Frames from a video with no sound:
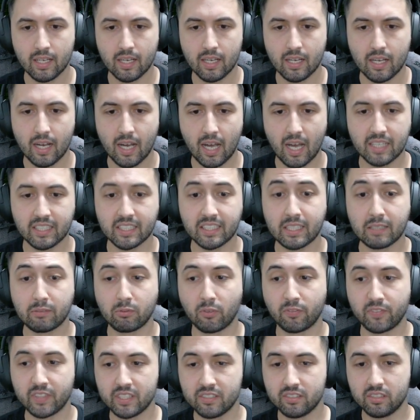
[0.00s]
and enable
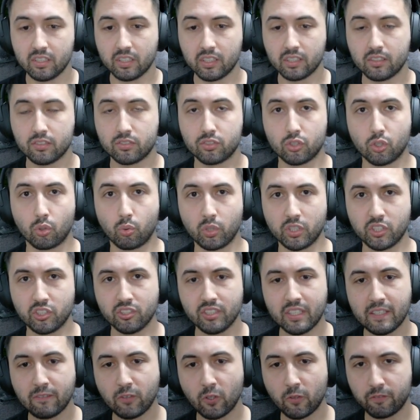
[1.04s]
VSync. So when you
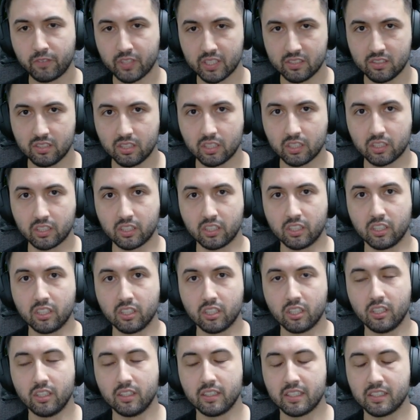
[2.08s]
enable VSync
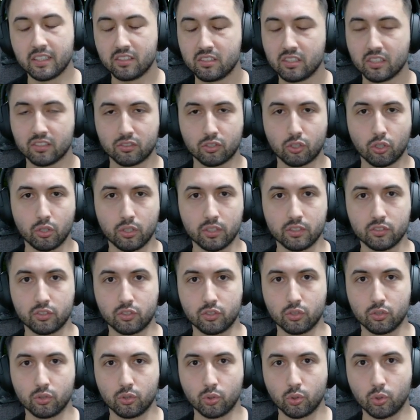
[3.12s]
here, it's just going
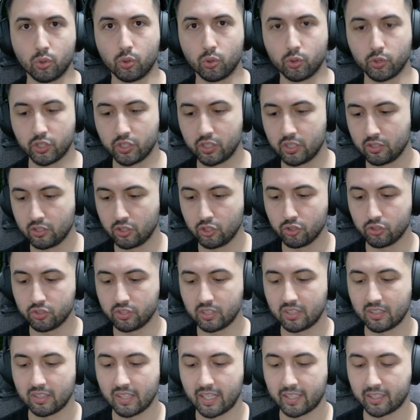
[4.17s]
to use
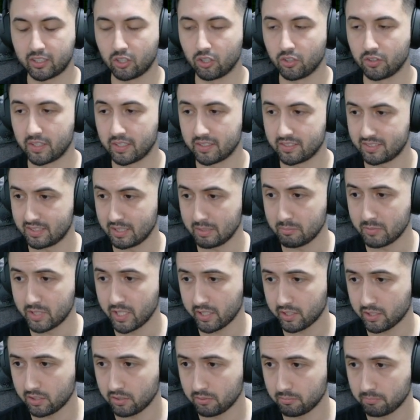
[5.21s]
it like on the Steam
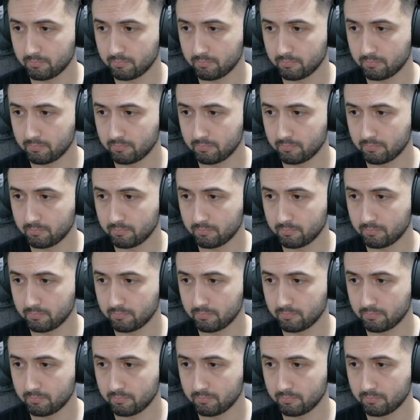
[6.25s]
Deck.